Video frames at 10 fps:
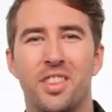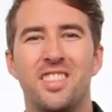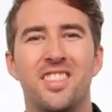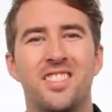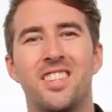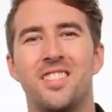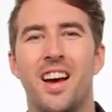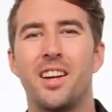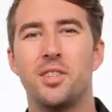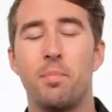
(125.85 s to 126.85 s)
This is
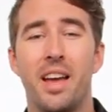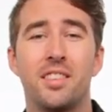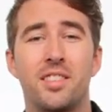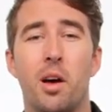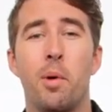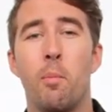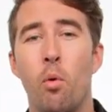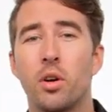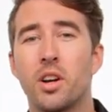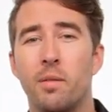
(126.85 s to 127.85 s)
designed to make this helmet
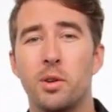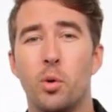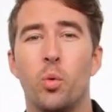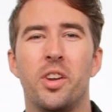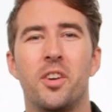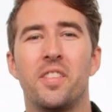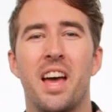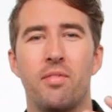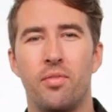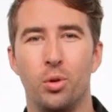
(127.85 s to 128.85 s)
more comfortable when you're in
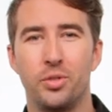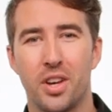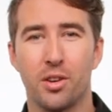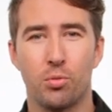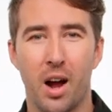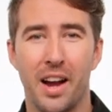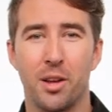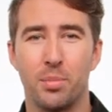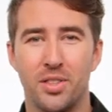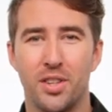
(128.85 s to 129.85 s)
that full tuck
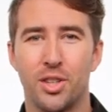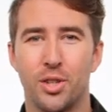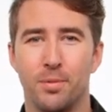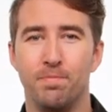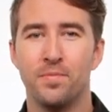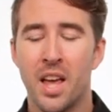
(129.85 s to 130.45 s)
riding position.